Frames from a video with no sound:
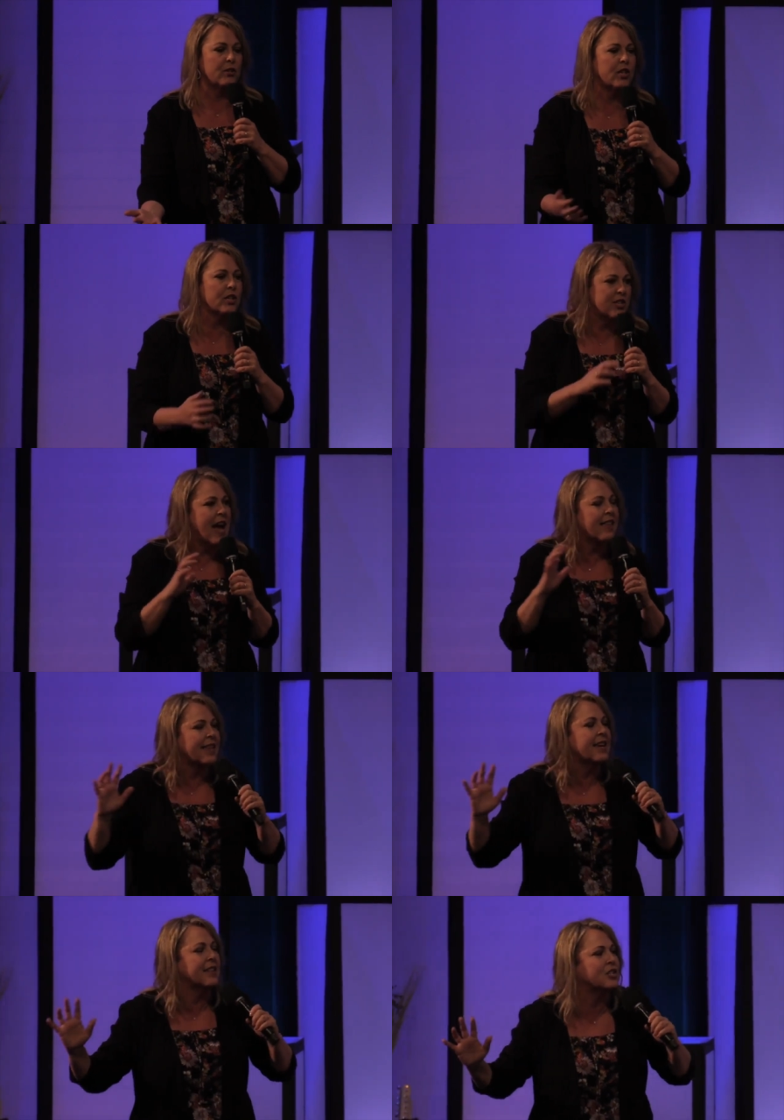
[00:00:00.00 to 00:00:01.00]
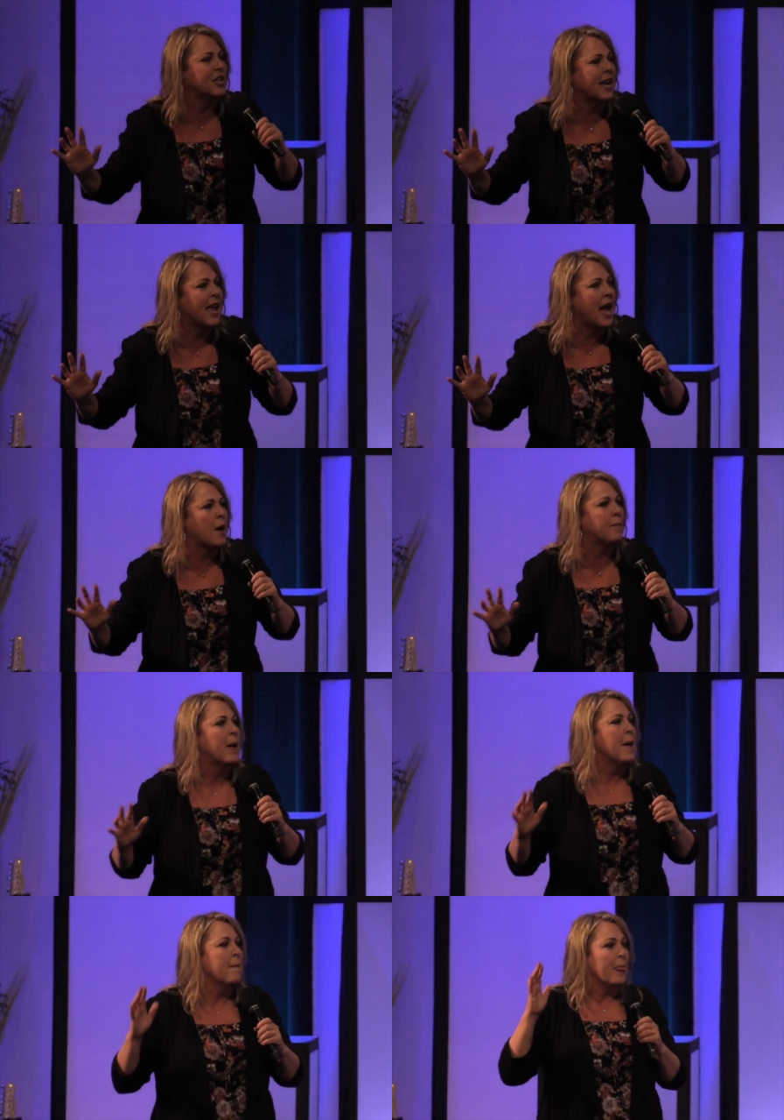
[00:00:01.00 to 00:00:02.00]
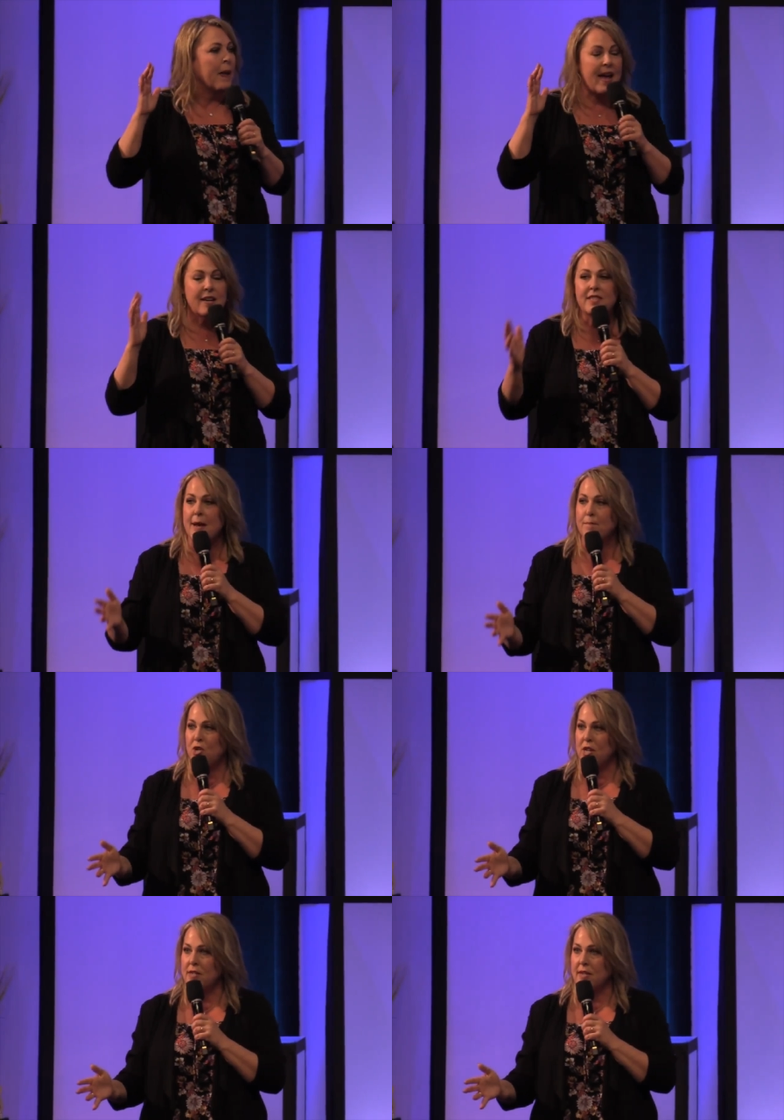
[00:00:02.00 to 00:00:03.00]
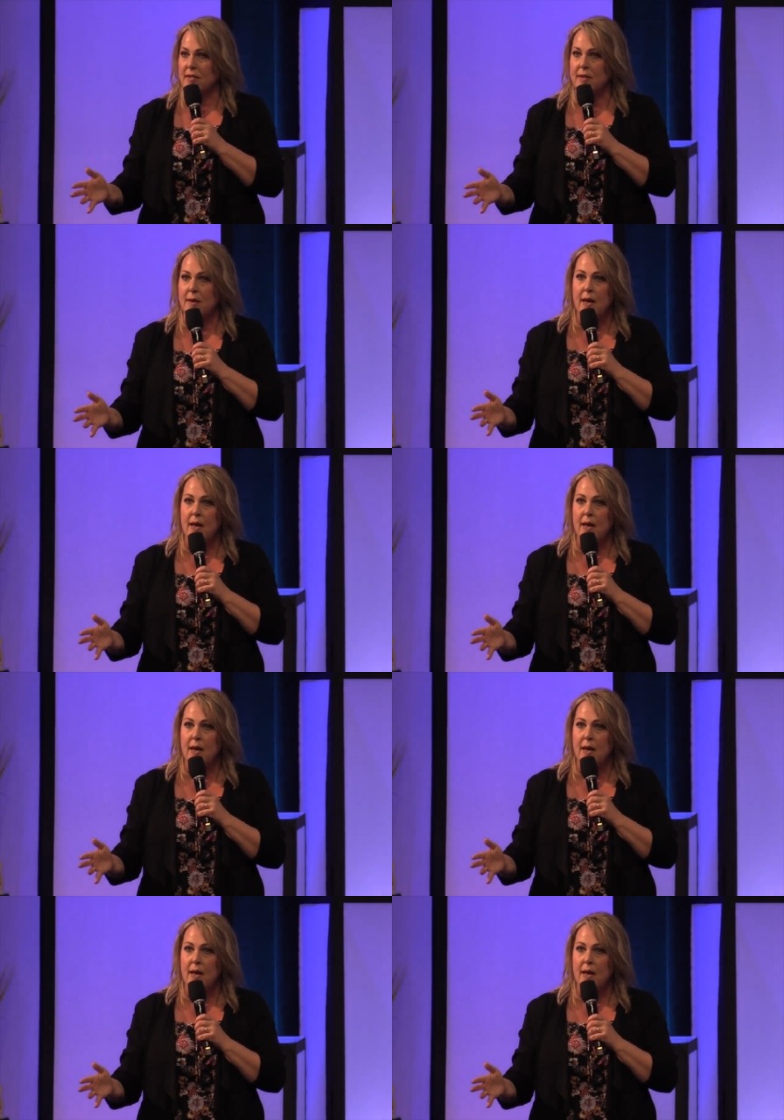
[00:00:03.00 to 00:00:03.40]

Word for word: There's nothing that's going to help except Jesus.